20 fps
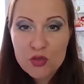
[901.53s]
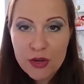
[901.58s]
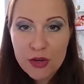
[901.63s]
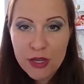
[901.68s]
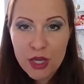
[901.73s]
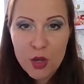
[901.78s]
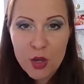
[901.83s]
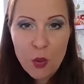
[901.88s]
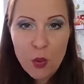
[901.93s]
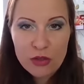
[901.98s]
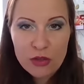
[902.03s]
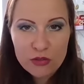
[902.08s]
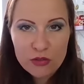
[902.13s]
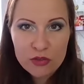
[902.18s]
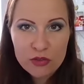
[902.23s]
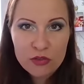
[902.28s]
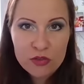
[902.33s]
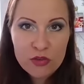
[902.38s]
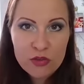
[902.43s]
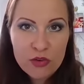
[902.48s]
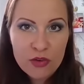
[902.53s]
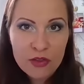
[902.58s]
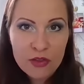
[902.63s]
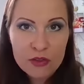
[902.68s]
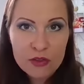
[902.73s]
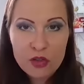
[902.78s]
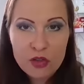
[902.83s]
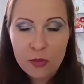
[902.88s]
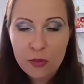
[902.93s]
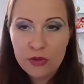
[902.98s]
tricky questions during
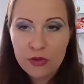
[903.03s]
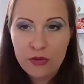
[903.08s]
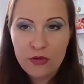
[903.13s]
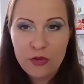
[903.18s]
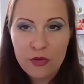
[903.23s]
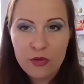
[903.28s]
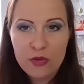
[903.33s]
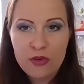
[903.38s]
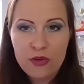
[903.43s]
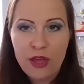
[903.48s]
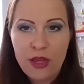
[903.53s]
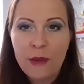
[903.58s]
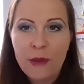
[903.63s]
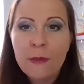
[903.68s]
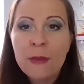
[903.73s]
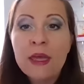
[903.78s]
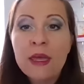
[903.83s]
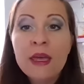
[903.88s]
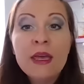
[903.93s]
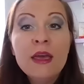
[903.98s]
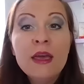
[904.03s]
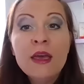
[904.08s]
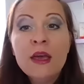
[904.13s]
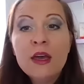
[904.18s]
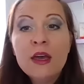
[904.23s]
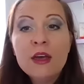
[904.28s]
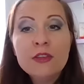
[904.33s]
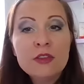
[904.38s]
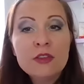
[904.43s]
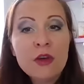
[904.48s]
the job interview today.
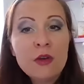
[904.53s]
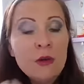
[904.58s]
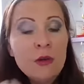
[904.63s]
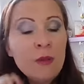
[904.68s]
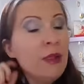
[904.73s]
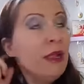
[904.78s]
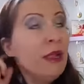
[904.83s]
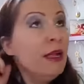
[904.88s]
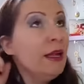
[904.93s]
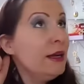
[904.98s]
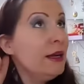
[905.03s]
So